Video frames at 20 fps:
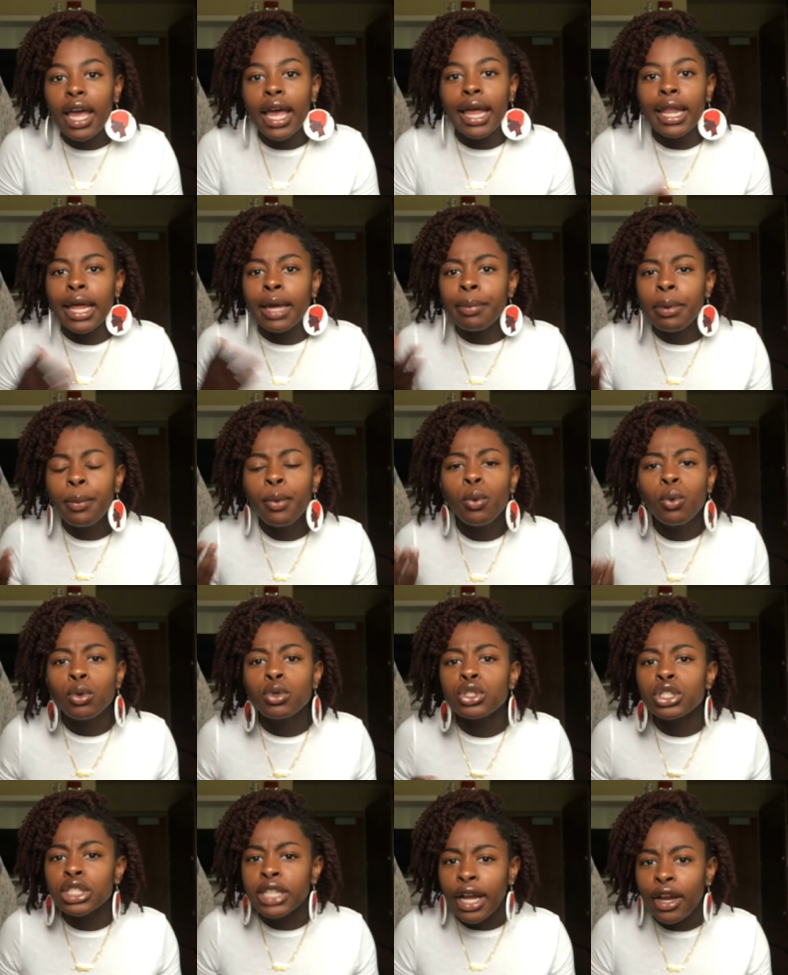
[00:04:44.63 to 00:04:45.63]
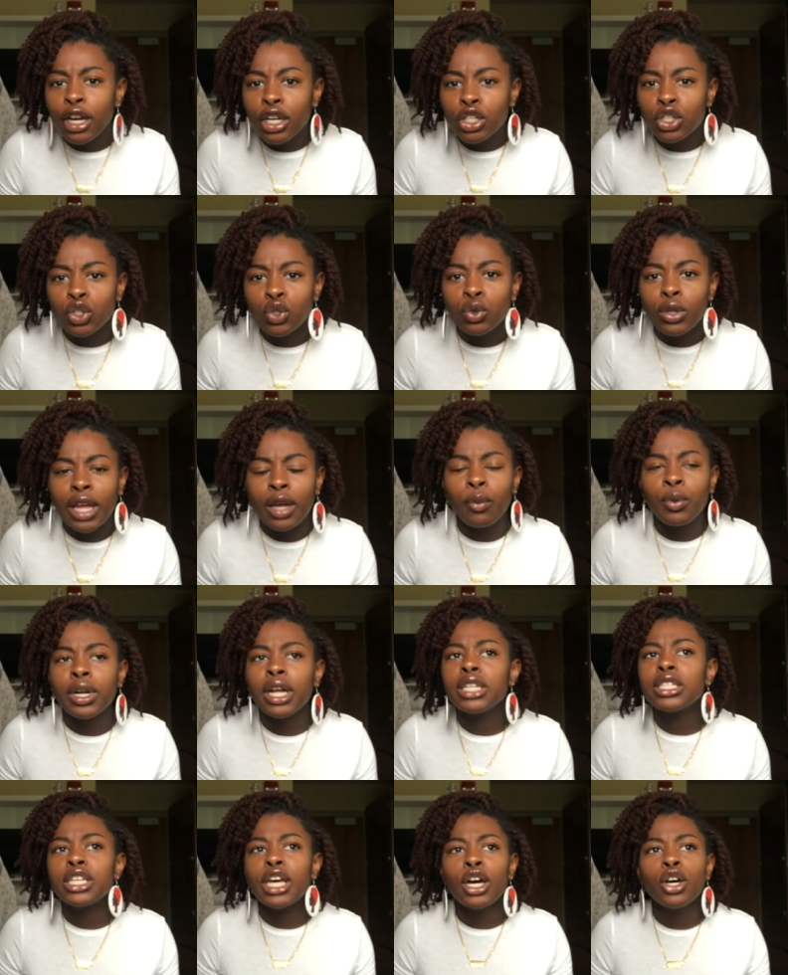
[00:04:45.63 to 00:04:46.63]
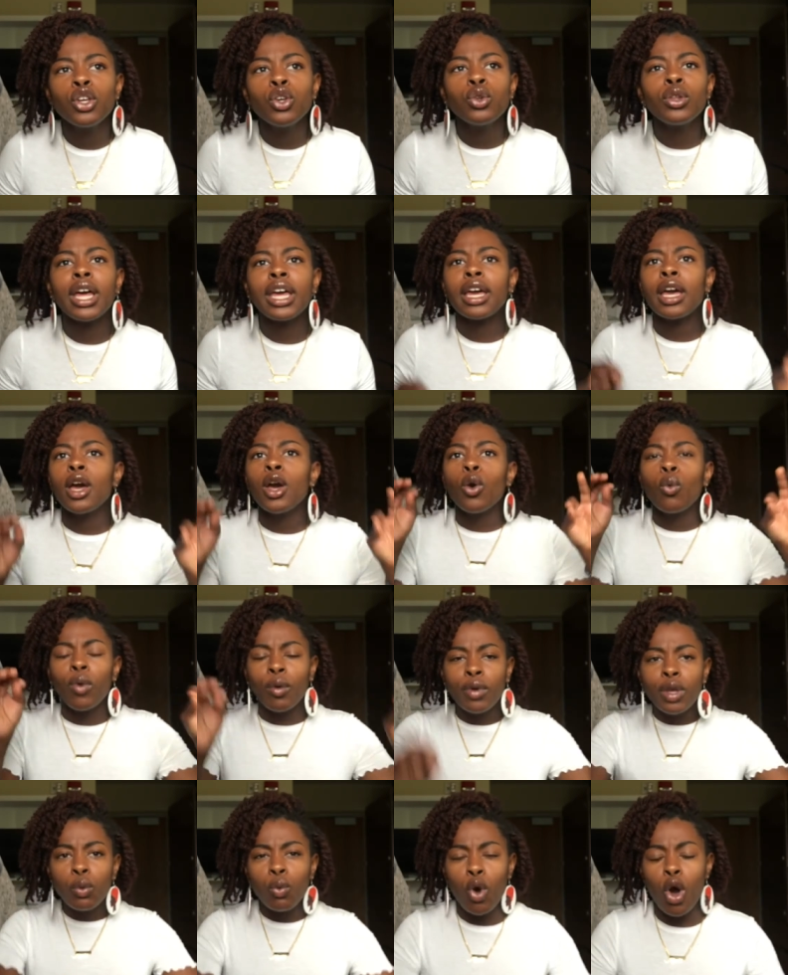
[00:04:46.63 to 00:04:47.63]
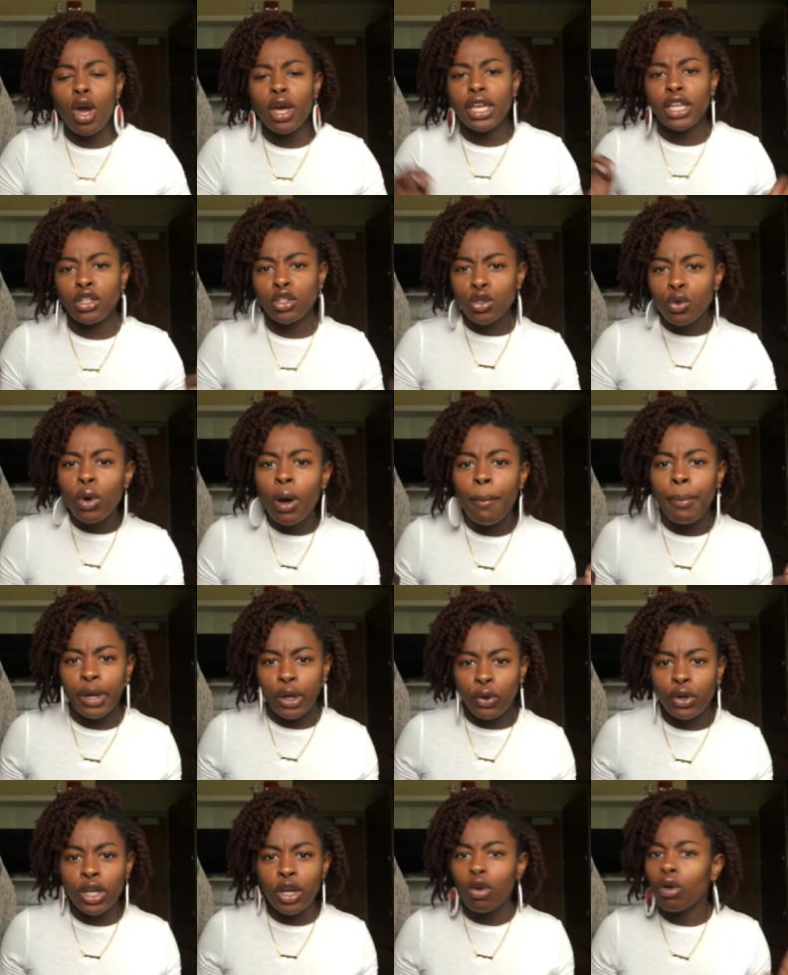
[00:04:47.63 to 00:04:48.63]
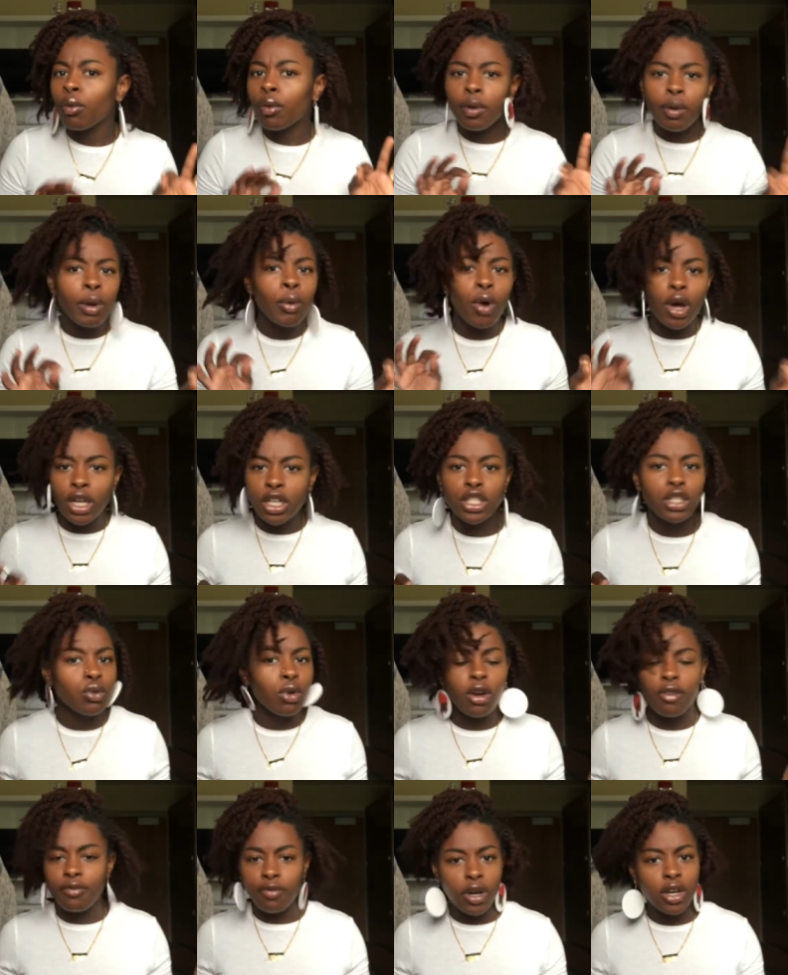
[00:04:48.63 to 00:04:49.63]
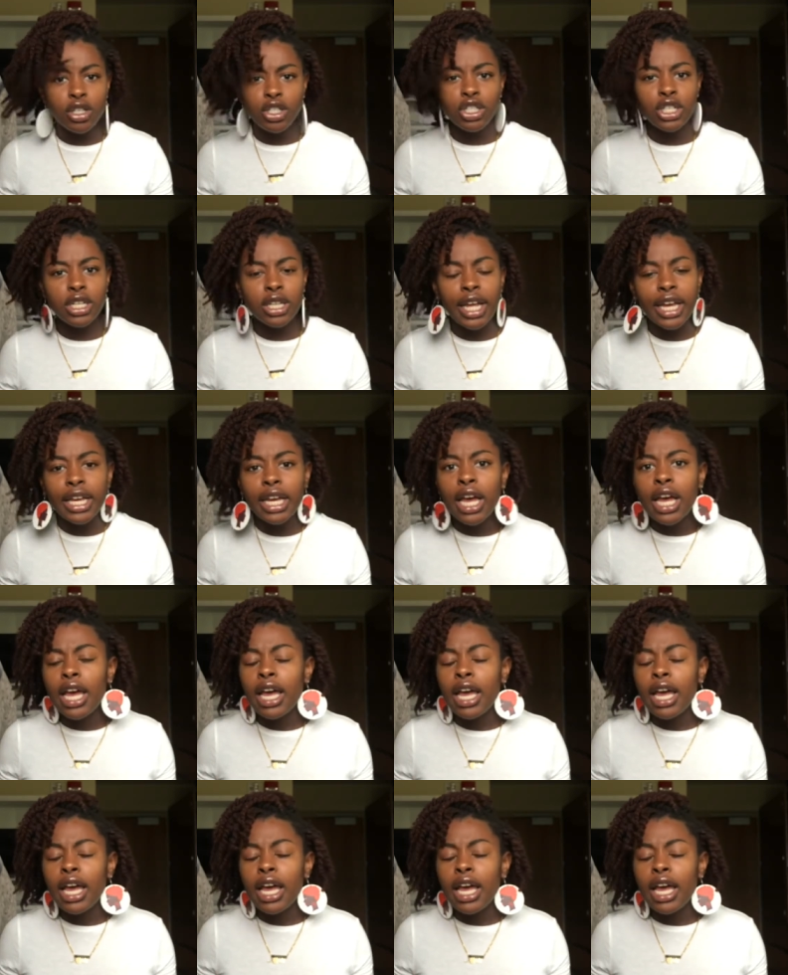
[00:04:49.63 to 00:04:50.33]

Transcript: And like people will stare at you. Like when I tell you, like when we walk into a building or when we walk into a function, like